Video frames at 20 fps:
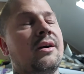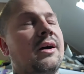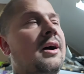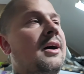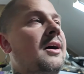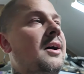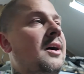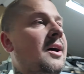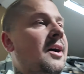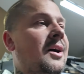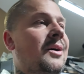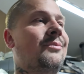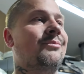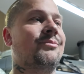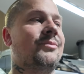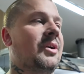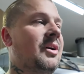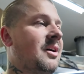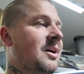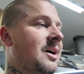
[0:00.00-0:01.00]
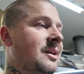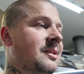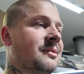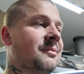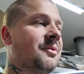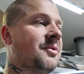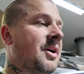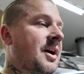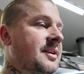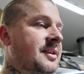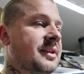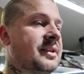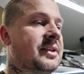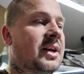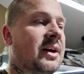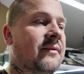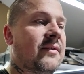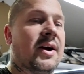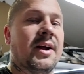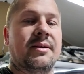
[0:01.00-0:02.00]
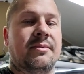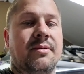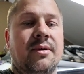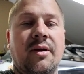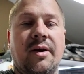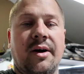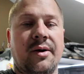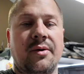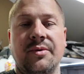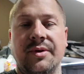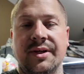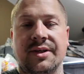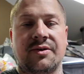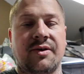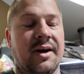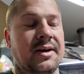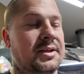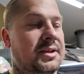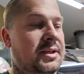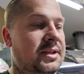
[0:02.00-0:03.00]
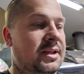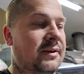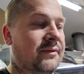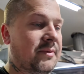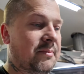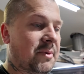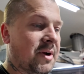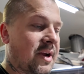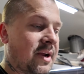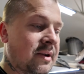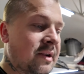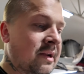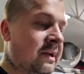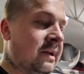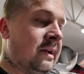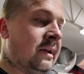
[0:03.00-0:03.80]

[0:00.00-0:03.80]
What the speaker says: Some crazy stuff. I had like all this crazy stuff in my head.